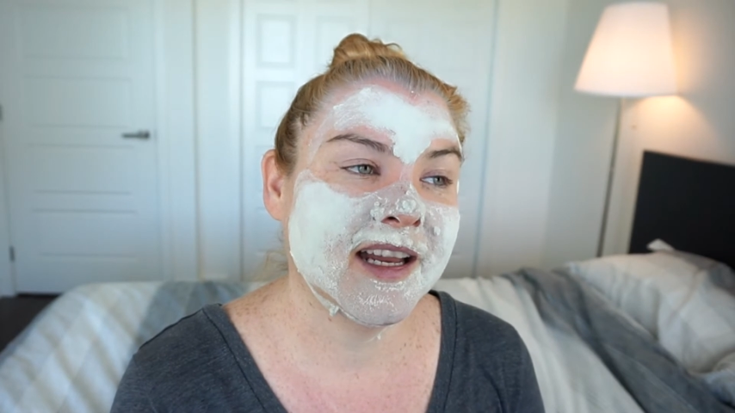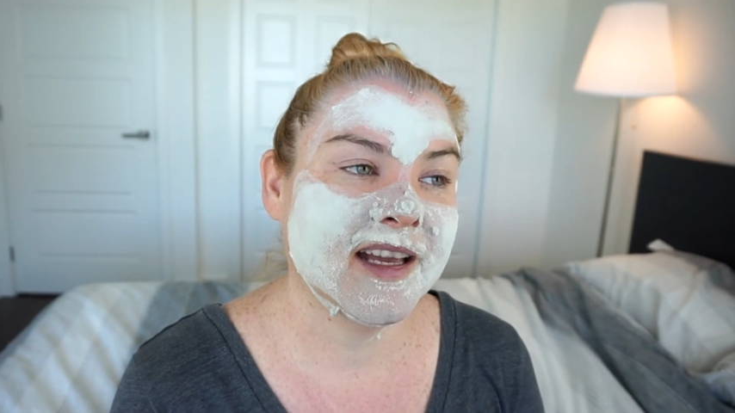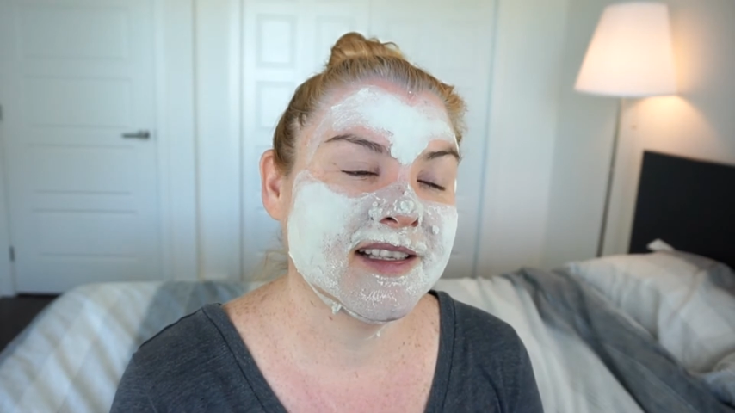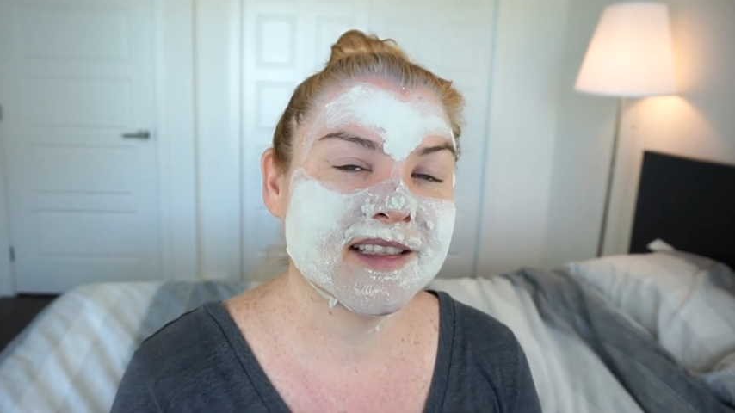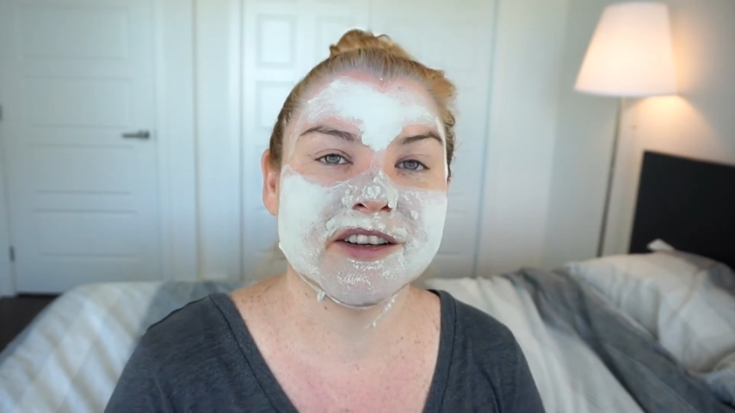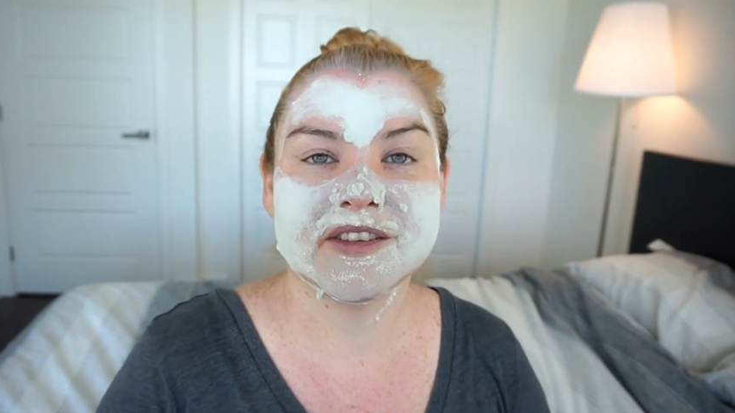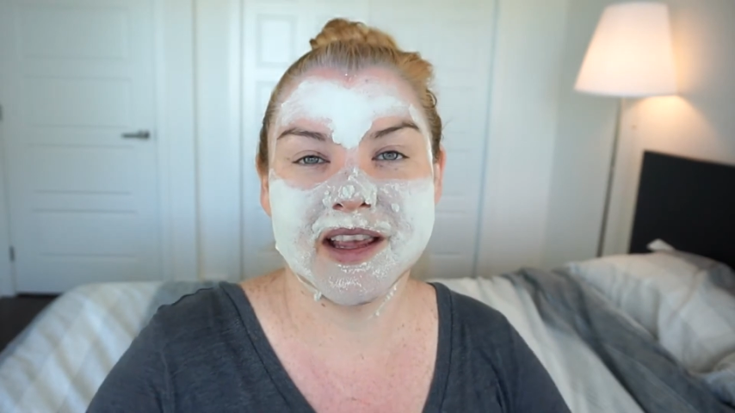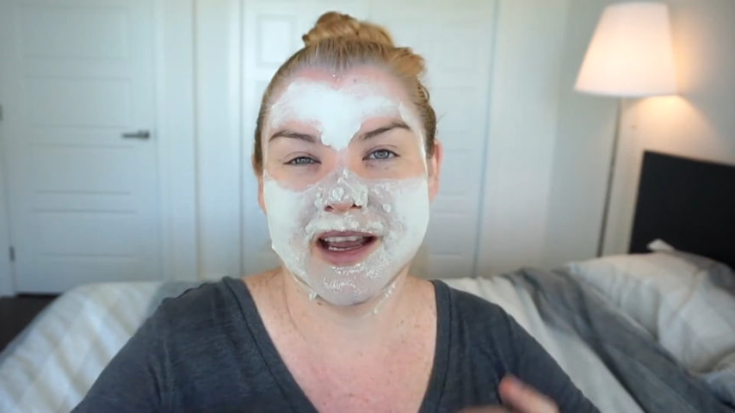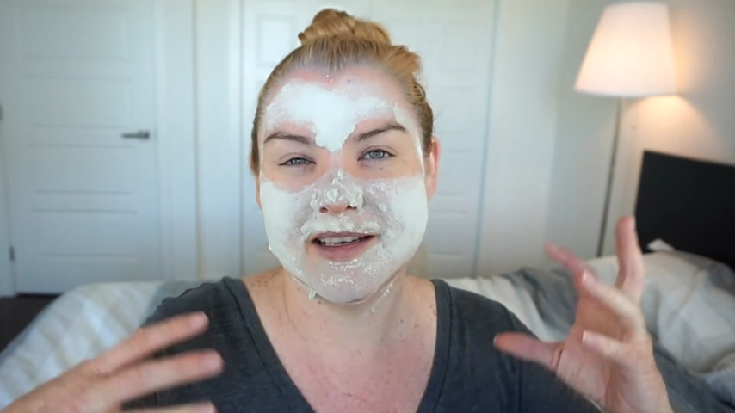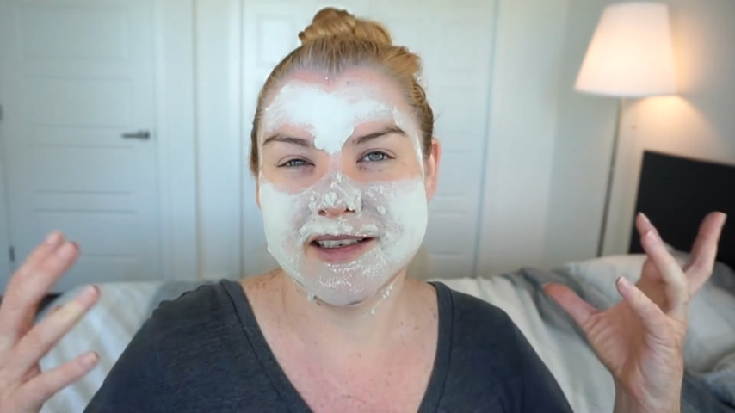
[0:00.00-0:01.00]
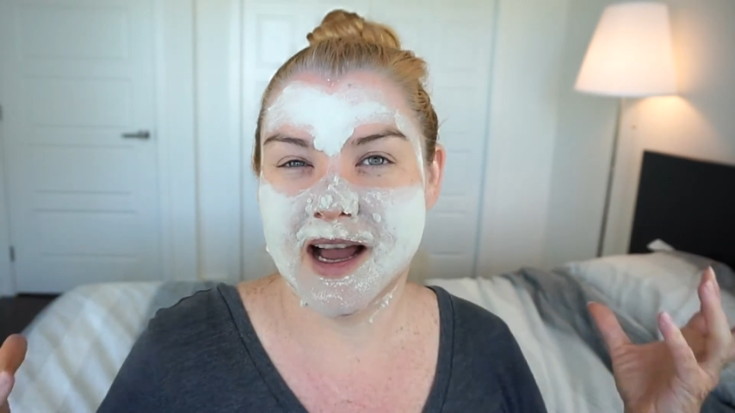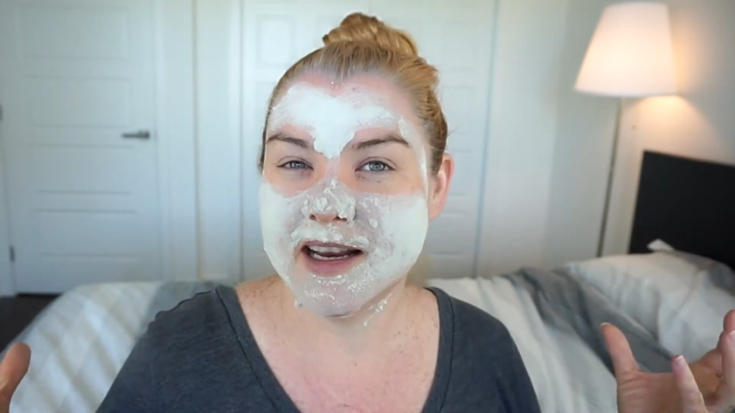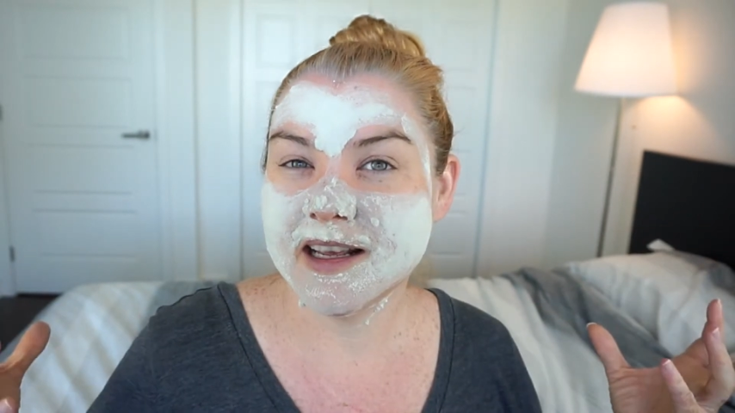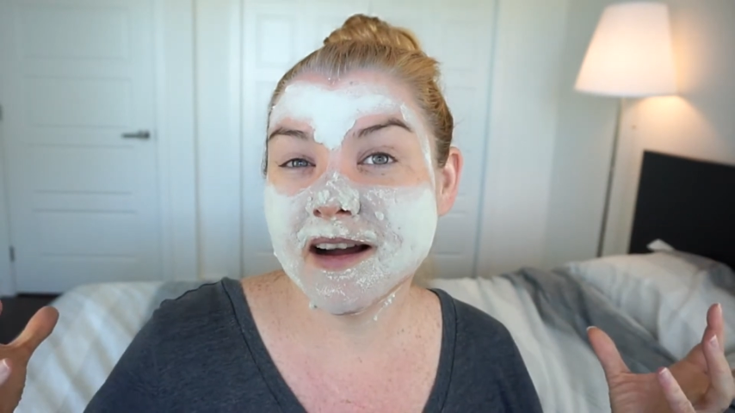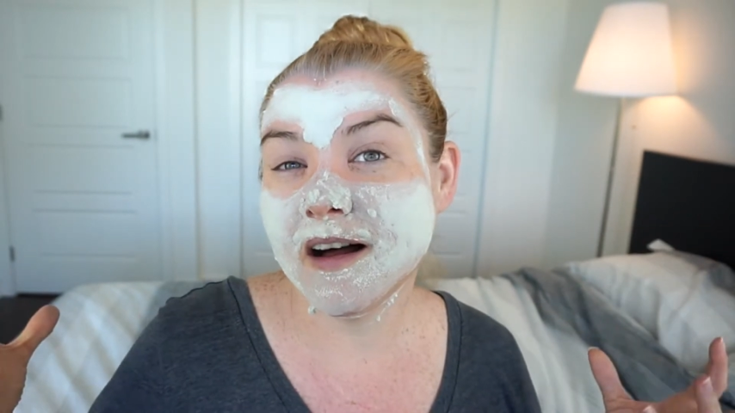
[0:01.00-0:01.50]
nice. There's like a
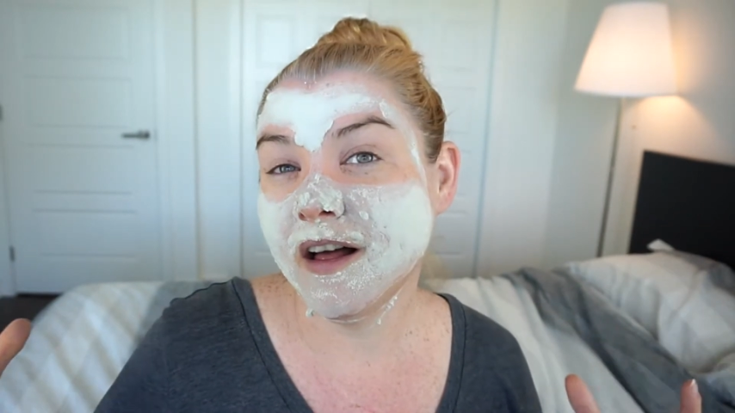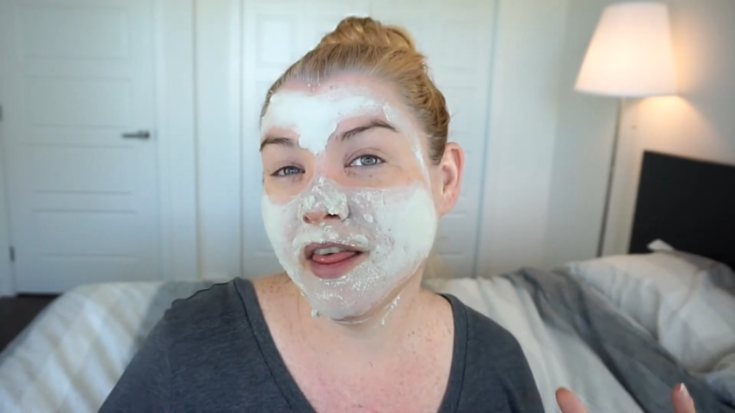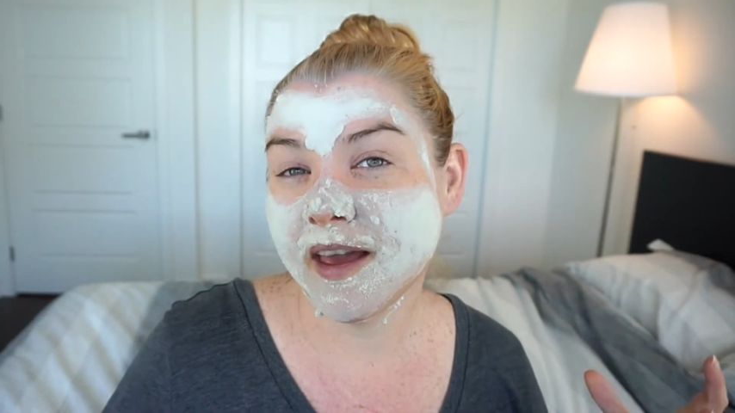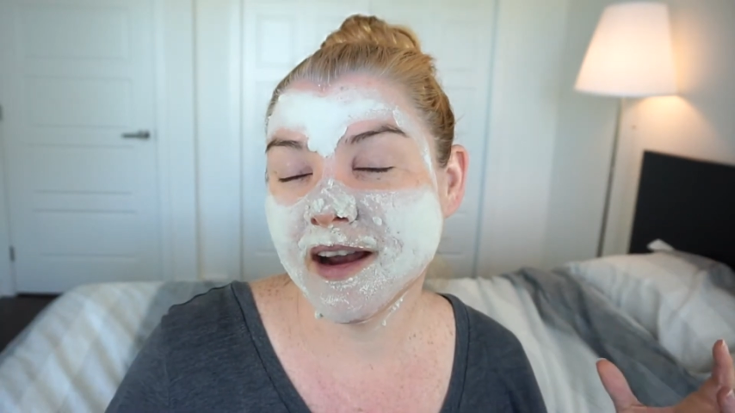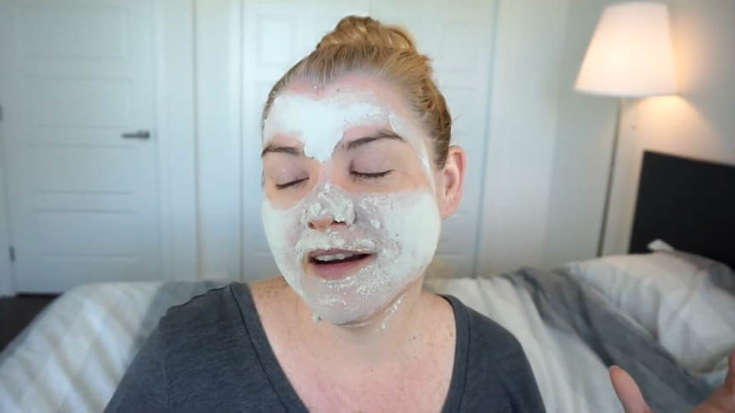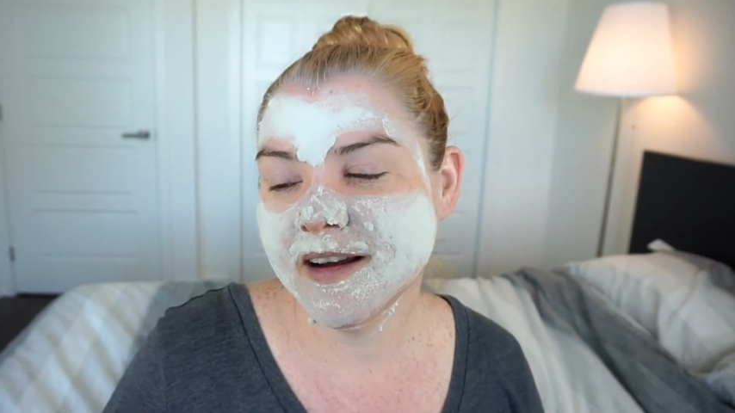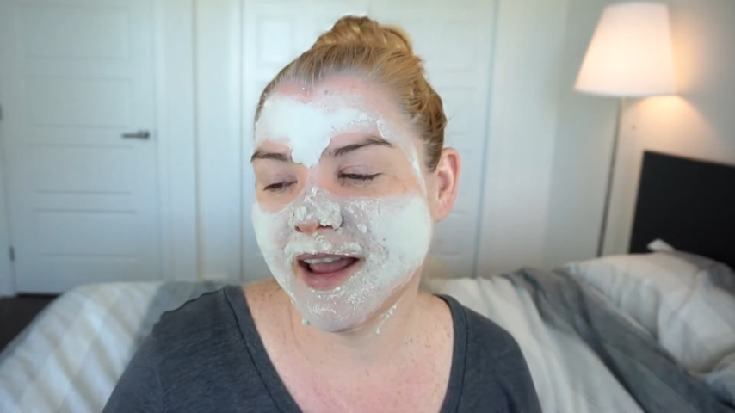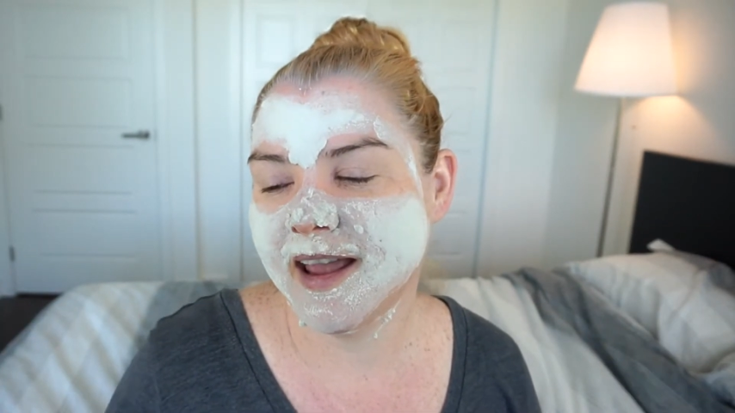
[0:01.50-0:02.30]
dining hall there